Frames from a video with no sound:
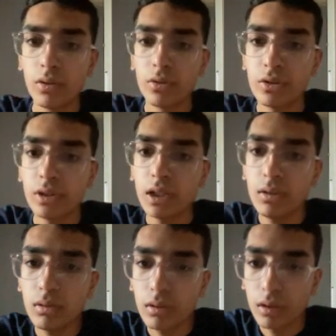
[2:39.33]
So
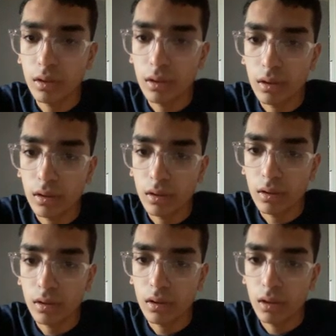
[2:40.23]
now,
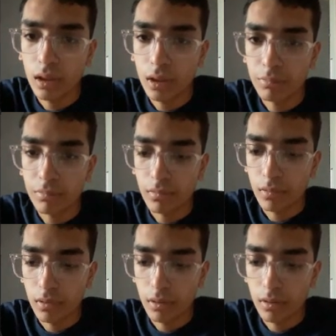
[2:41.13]
um,
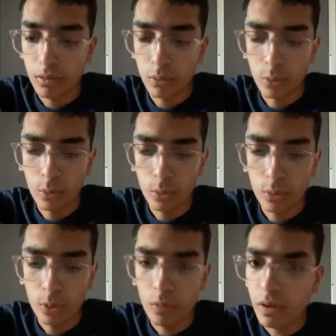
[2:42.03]

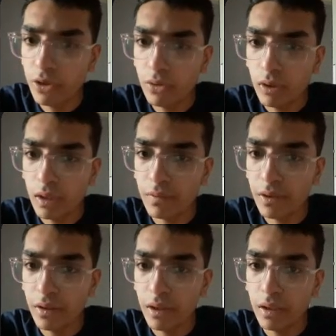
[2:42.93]
what we'll do
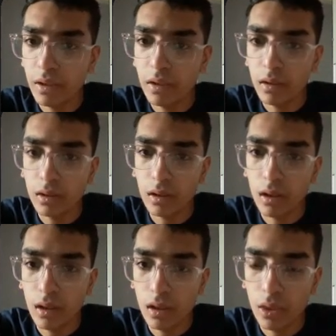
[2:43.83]
after creating
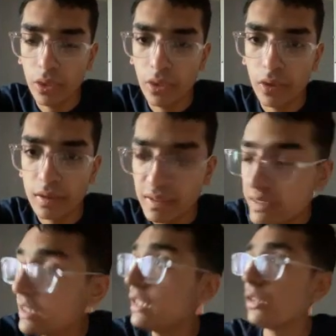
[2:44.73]

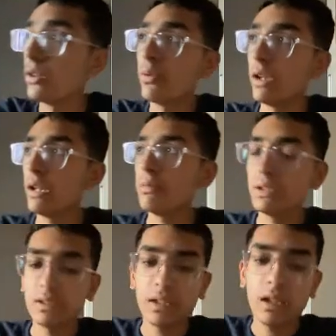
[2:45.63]
c, the
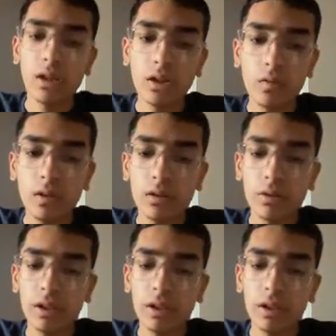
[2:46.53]
variable c, we'll